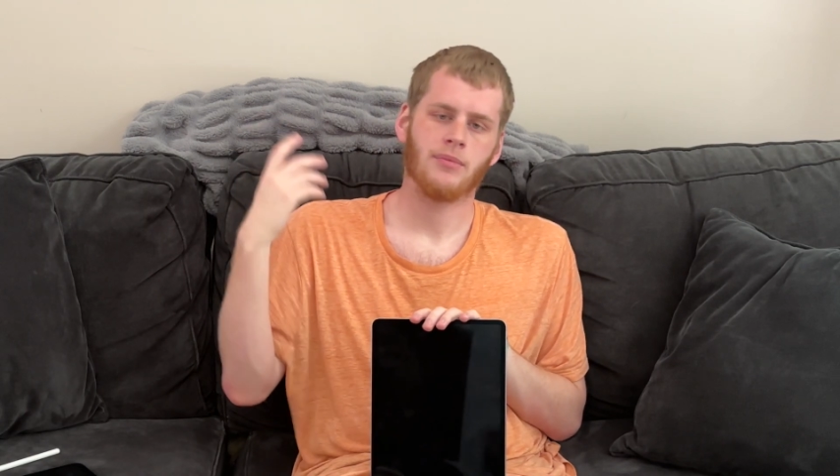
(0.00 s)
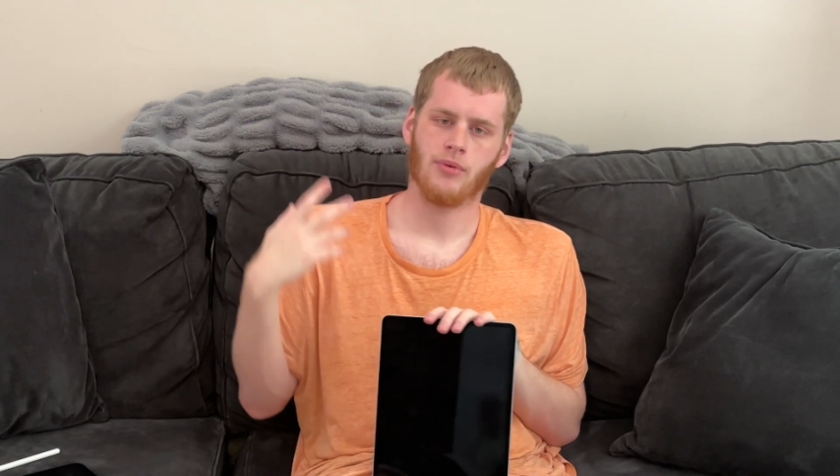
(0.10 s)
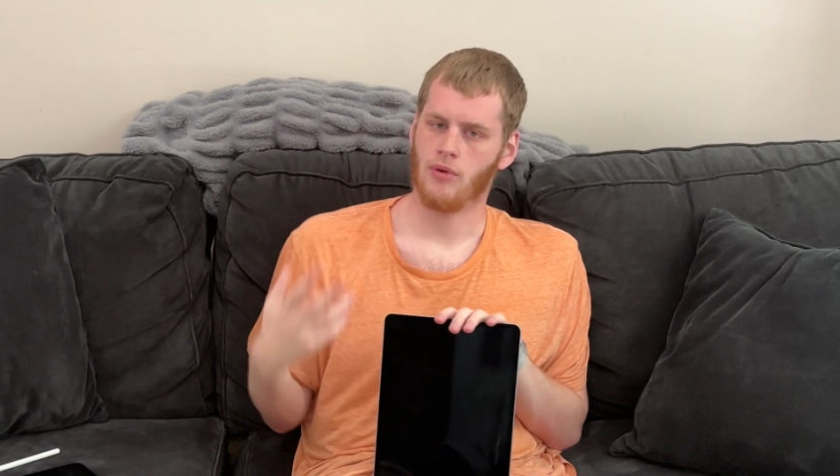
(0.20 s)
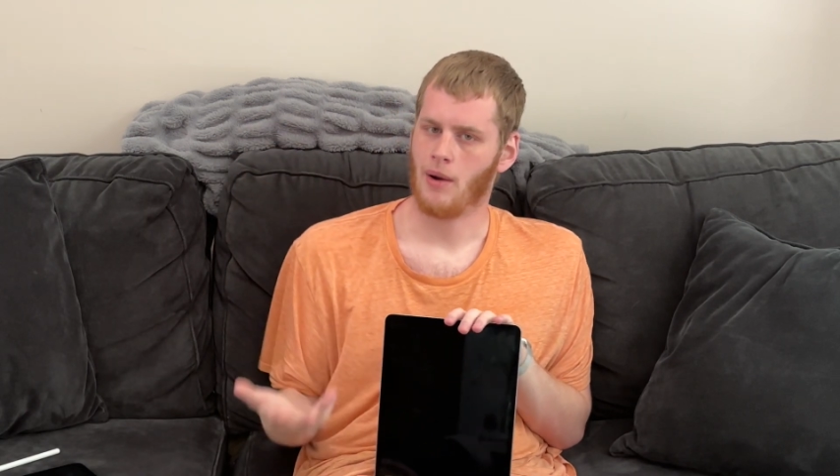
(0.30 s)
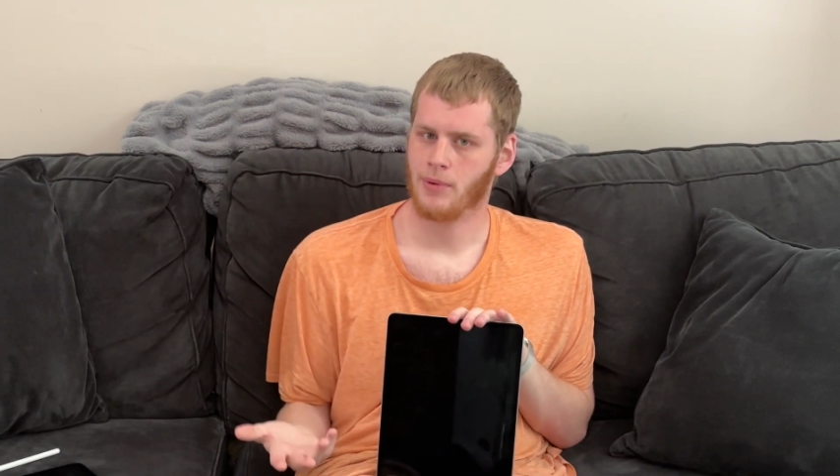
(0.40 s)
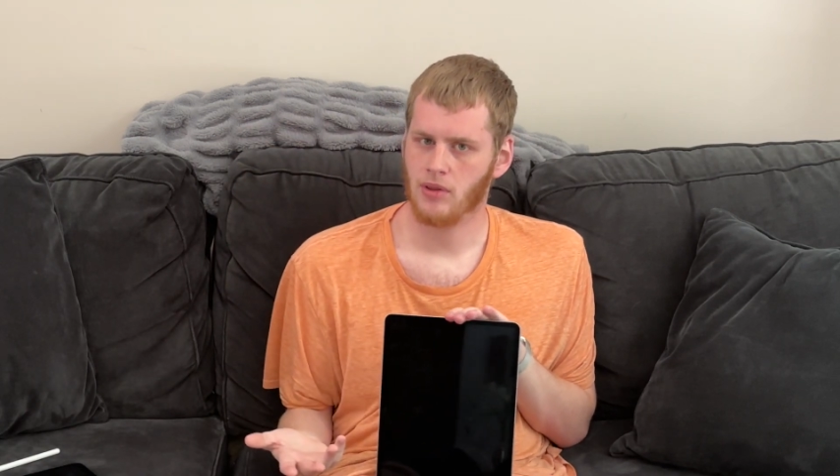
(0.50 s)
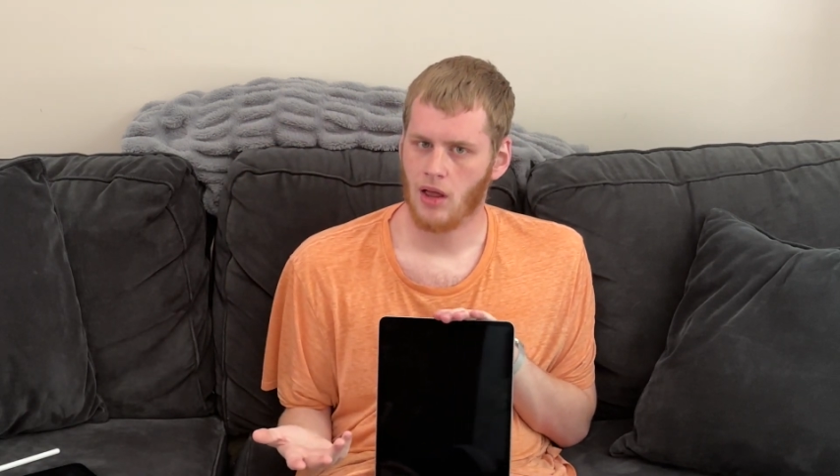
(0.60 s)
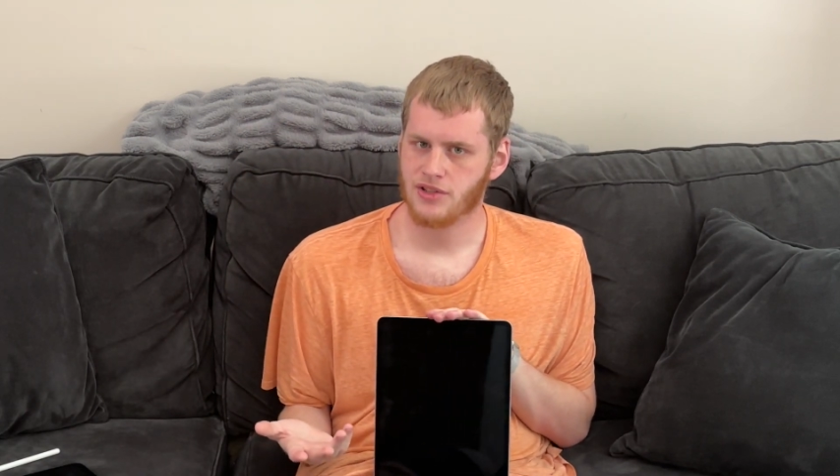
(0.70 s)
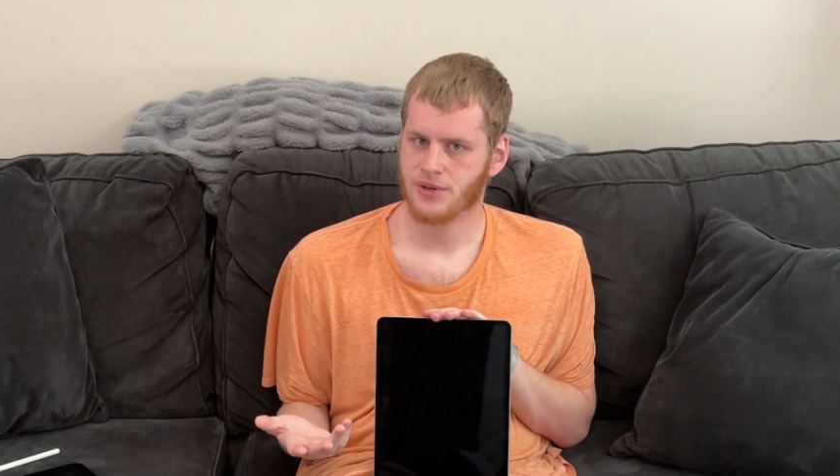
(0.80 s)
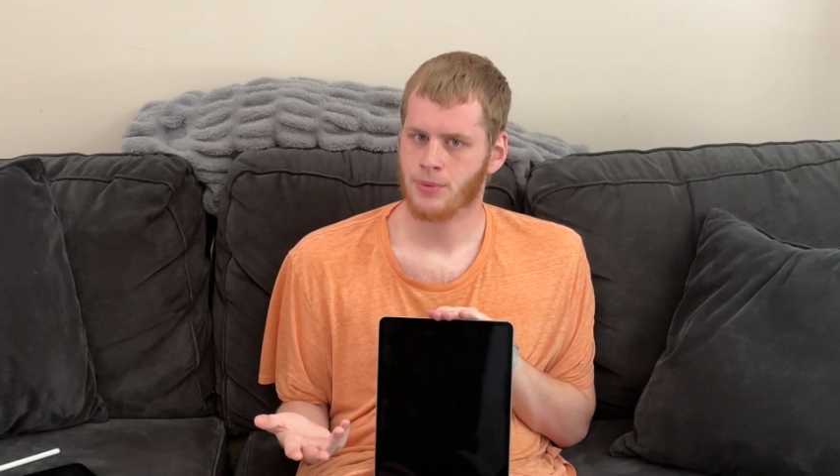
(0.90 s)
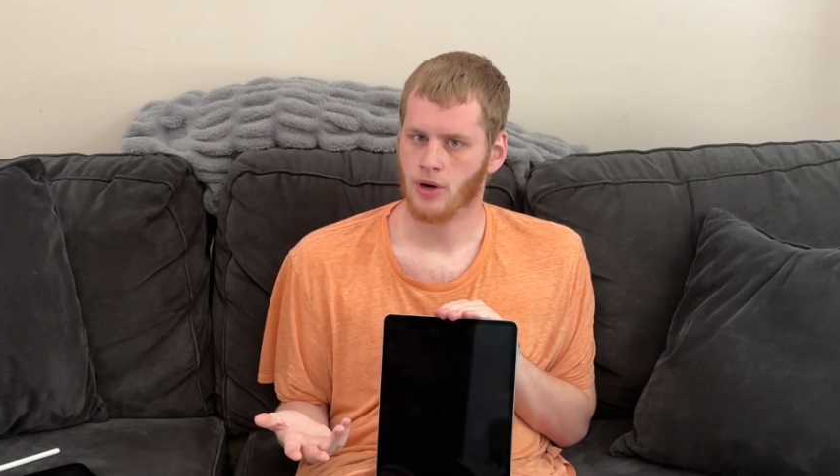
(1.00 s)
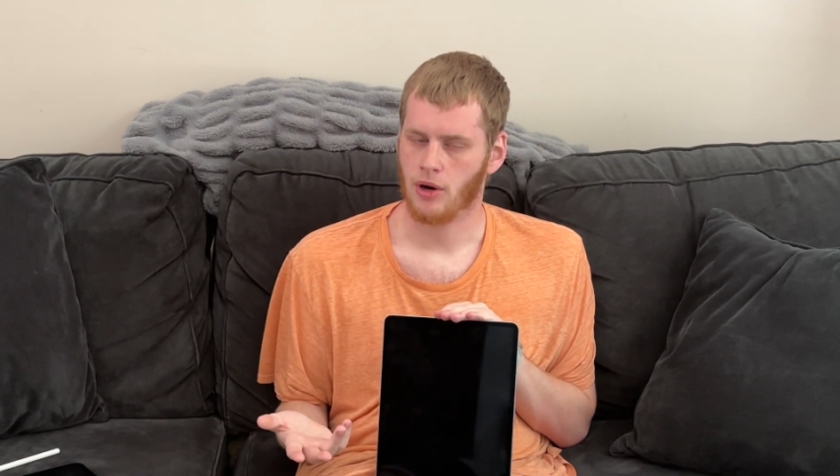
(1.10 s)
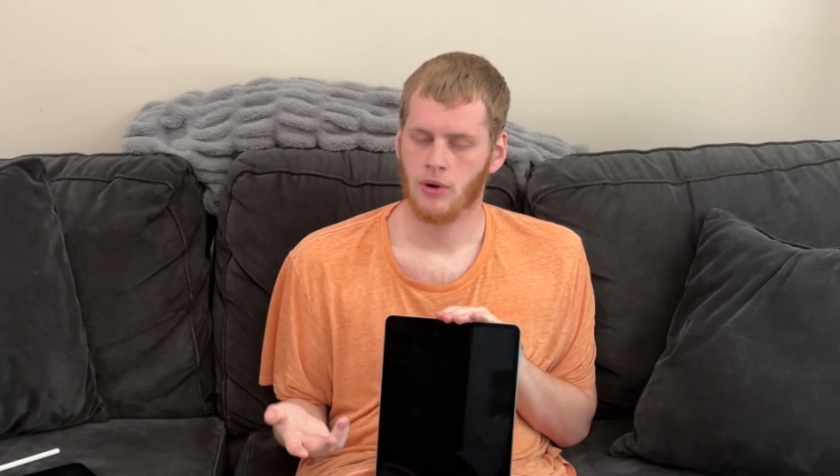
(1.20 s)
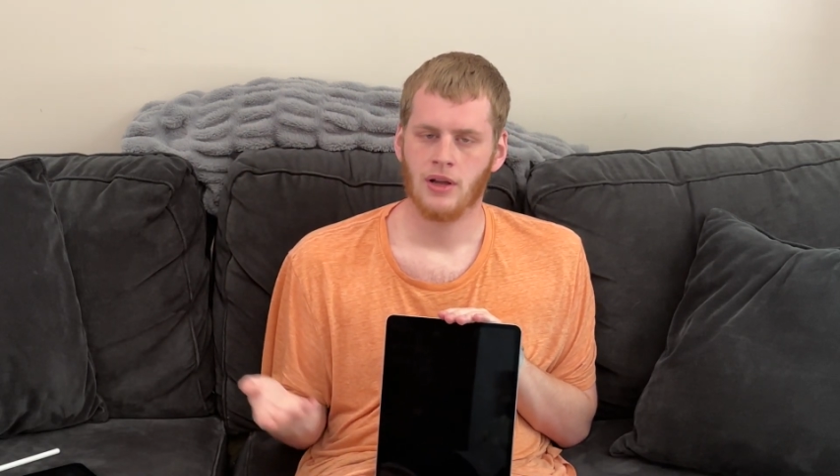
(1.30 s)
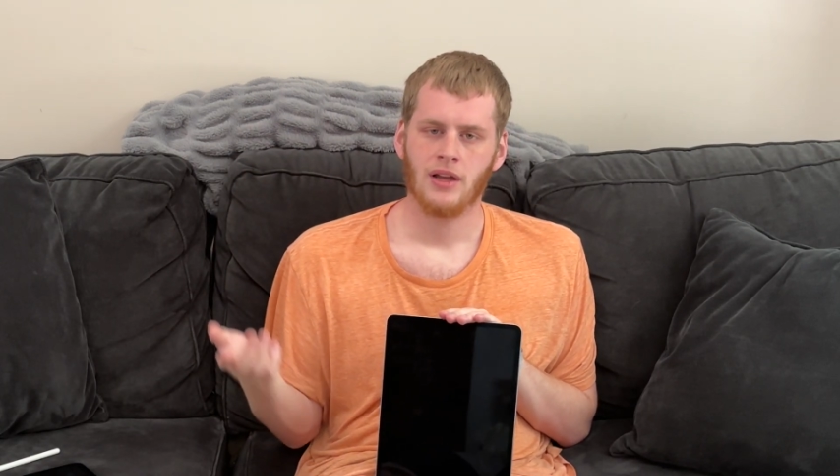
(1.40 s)
proper Logic
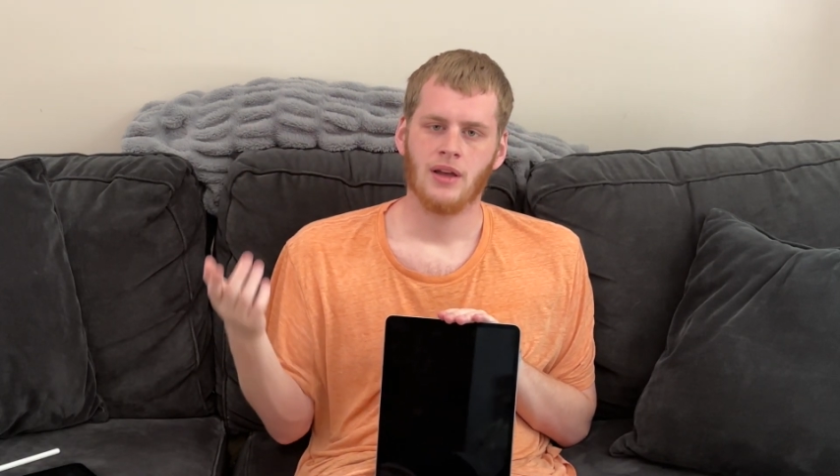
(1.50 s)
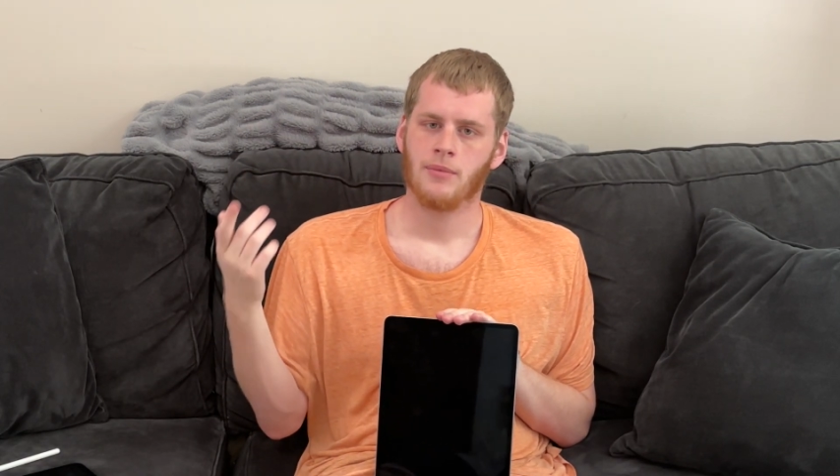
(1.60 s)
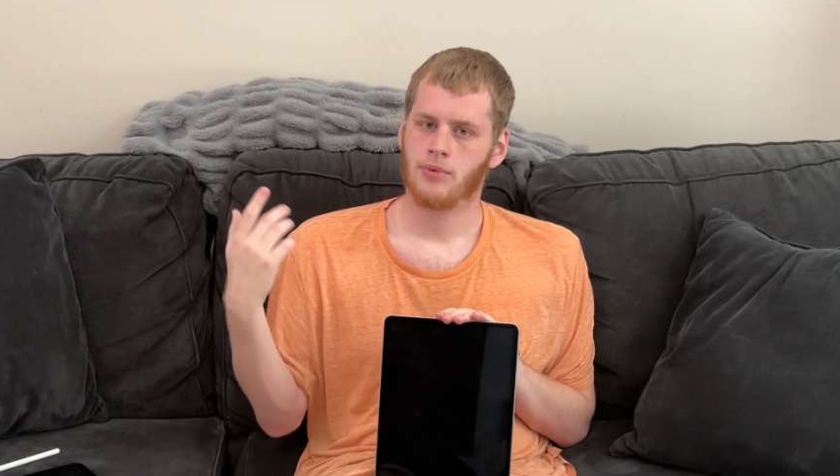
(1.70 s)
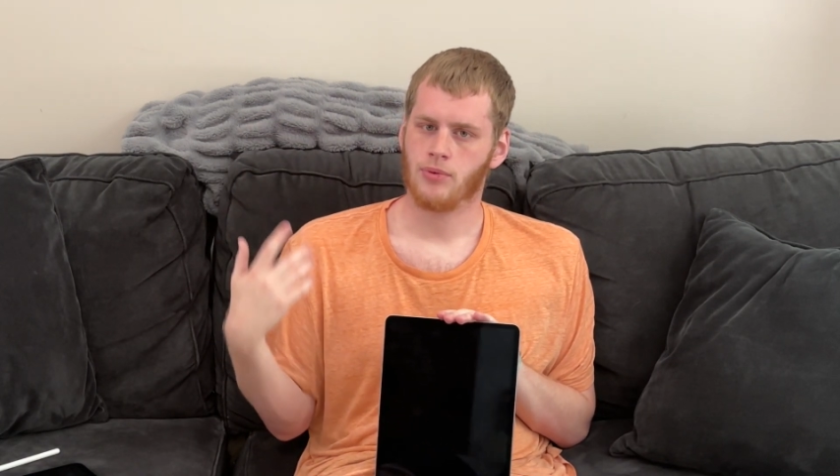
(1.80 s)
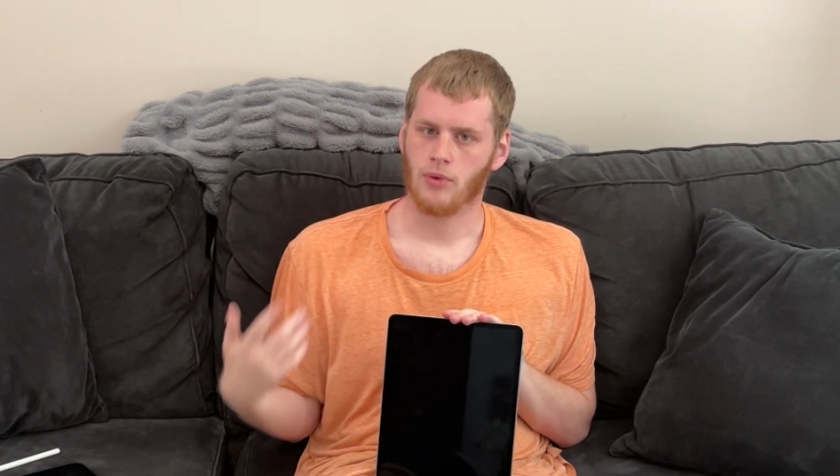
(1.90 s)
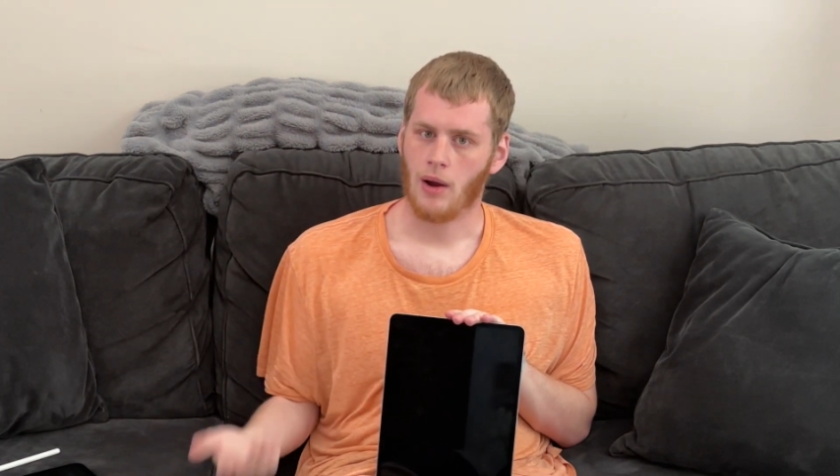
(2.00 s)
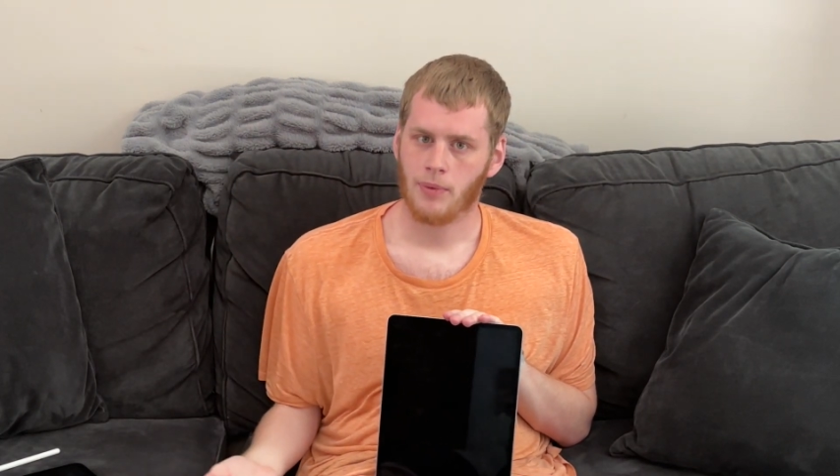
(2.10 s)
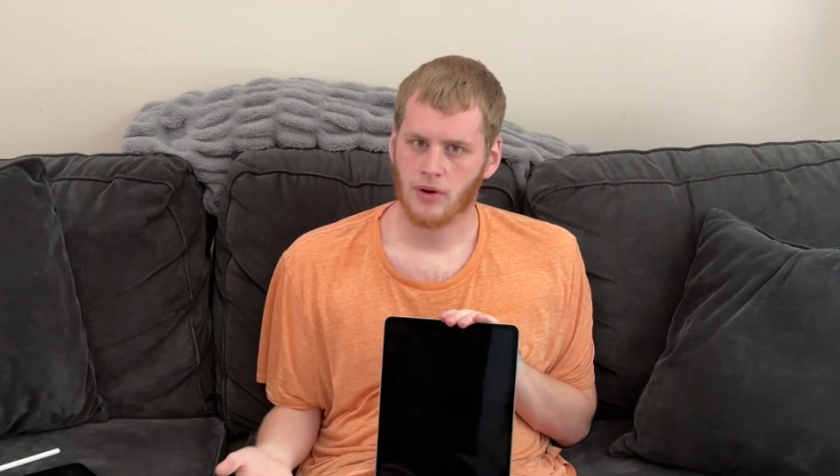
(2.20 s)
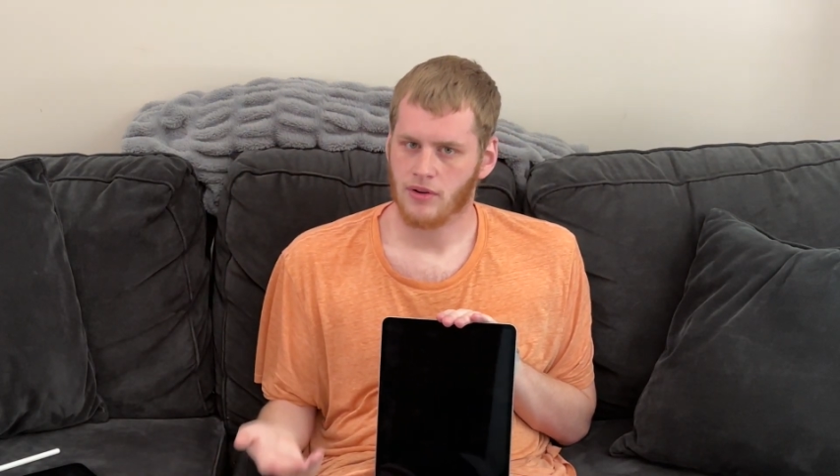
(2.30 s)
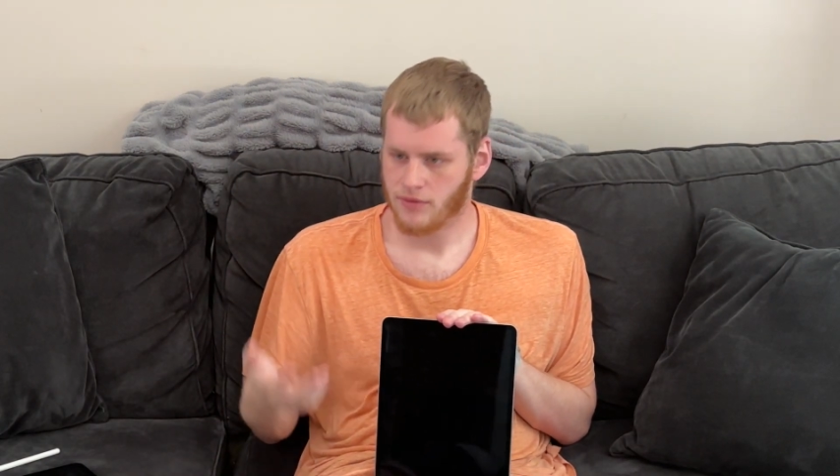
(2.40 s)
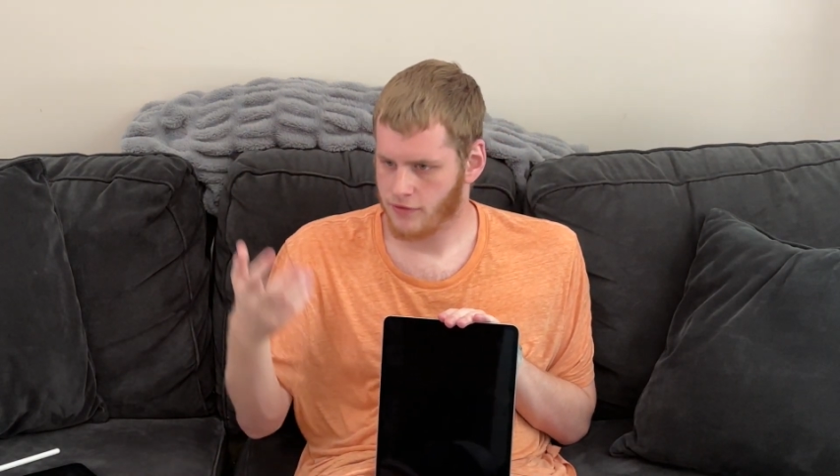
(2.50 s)
Pro, proper